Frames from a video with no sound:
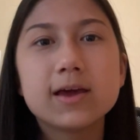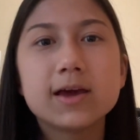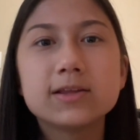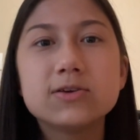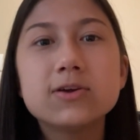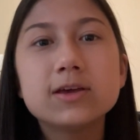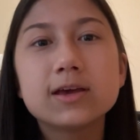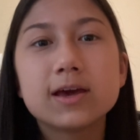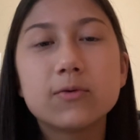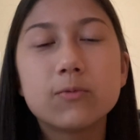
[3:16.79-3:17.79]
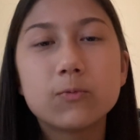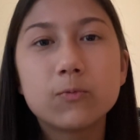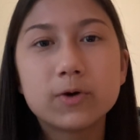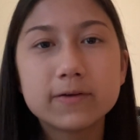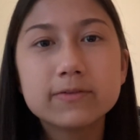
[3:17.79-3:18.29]
And you can get
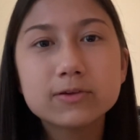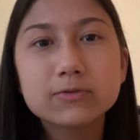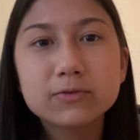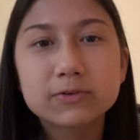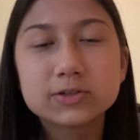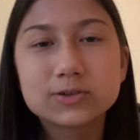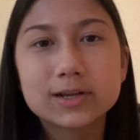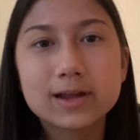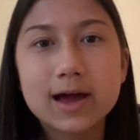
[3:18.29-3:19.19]
one of those refrigerated